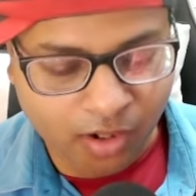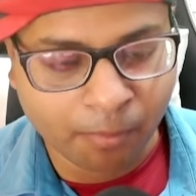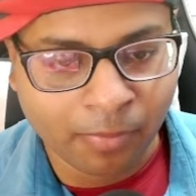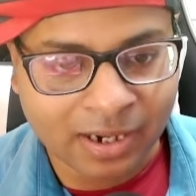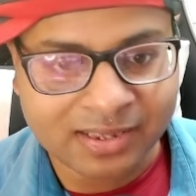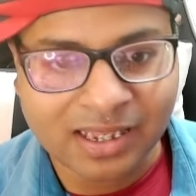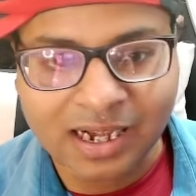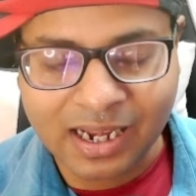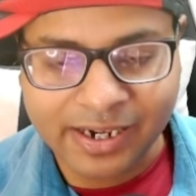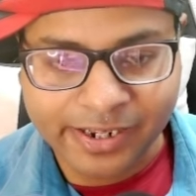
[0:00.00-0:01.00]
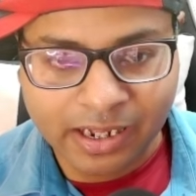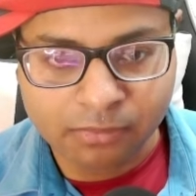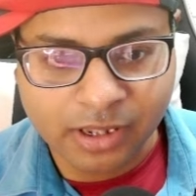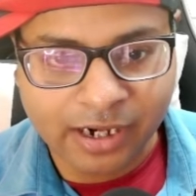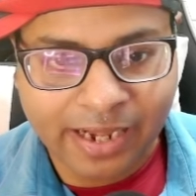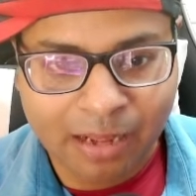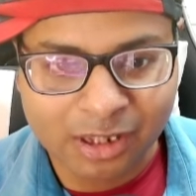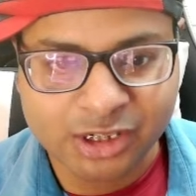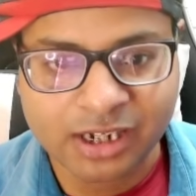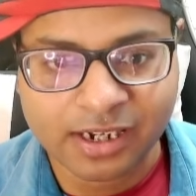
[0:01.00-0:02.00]
but in the late game, their
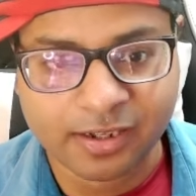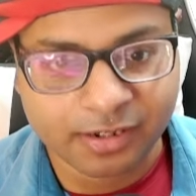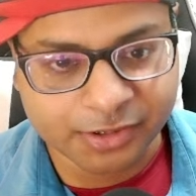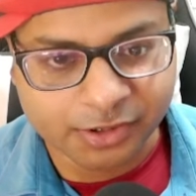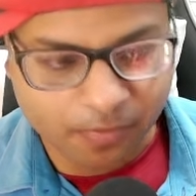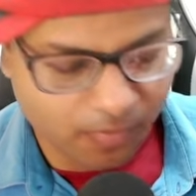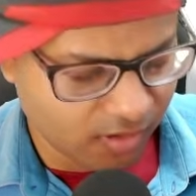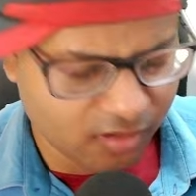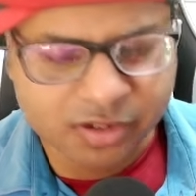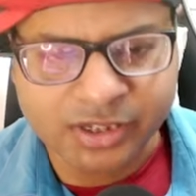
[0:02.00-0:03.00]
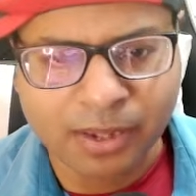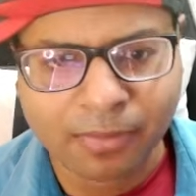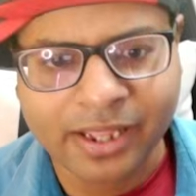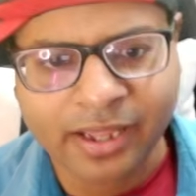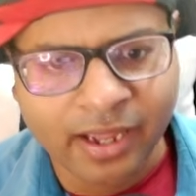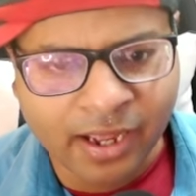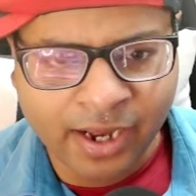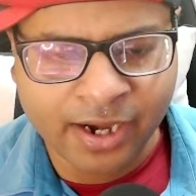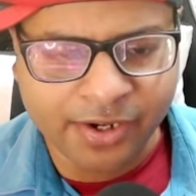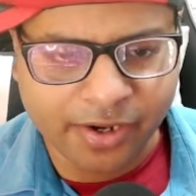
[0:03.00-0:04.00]
damage increase. Same like
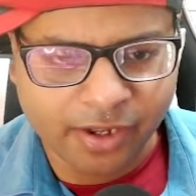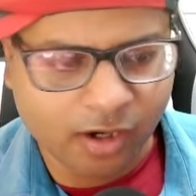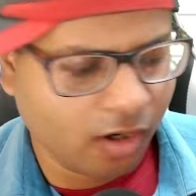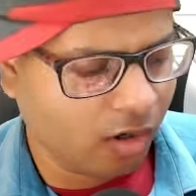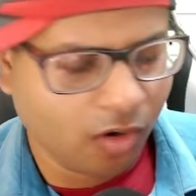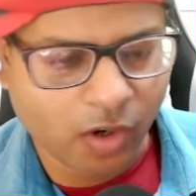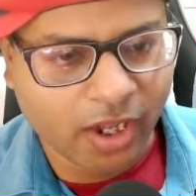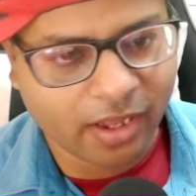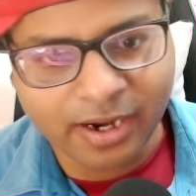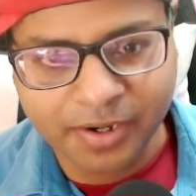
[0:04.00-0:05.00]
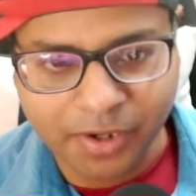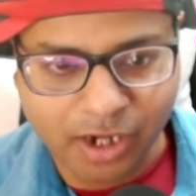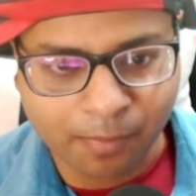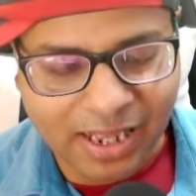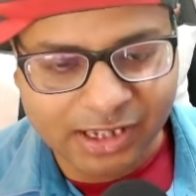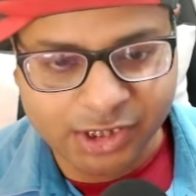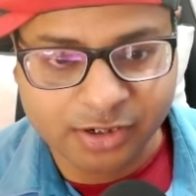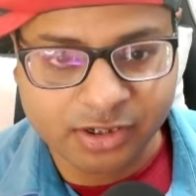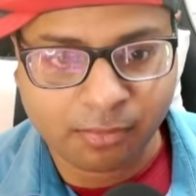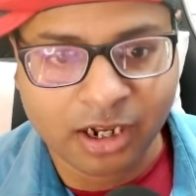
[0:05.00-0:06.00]
Hendrik. Okay, Hendrik,
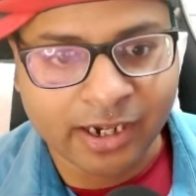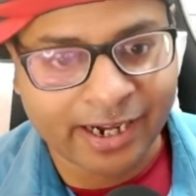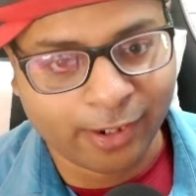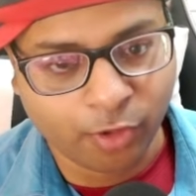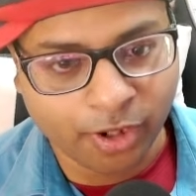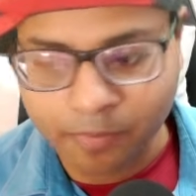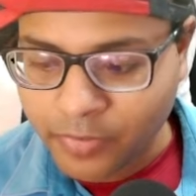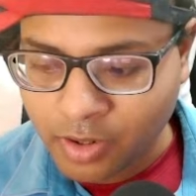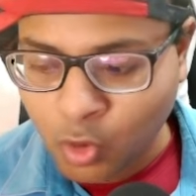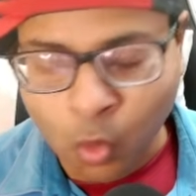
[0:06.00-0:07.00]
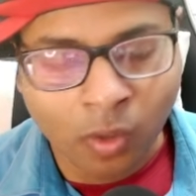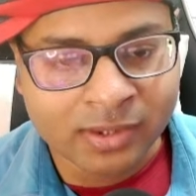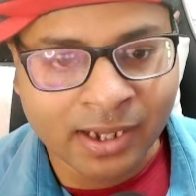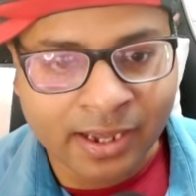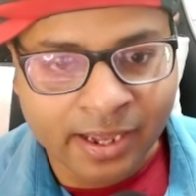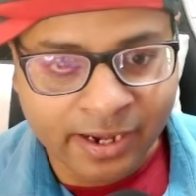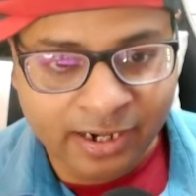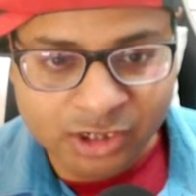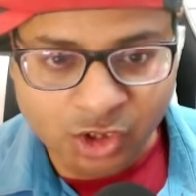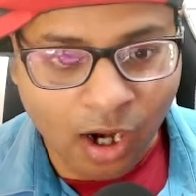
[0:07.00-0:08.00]
Blanchette, similar category. When the
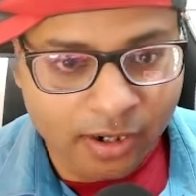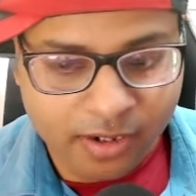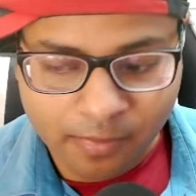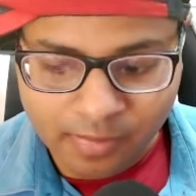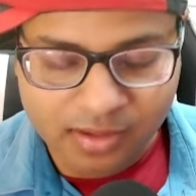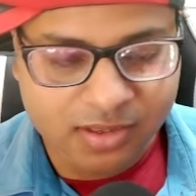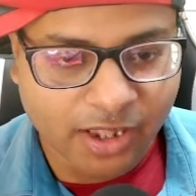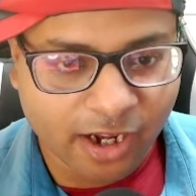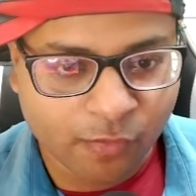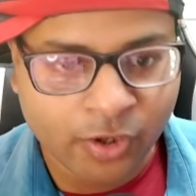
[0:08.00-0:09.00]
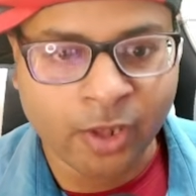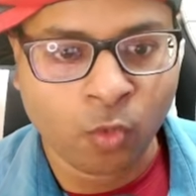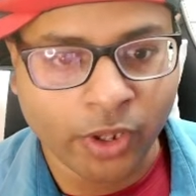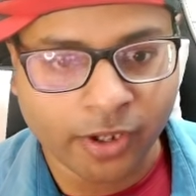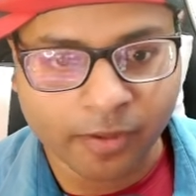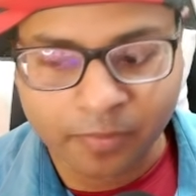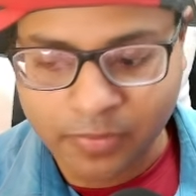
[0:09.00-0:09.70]
arena start, they are very weak,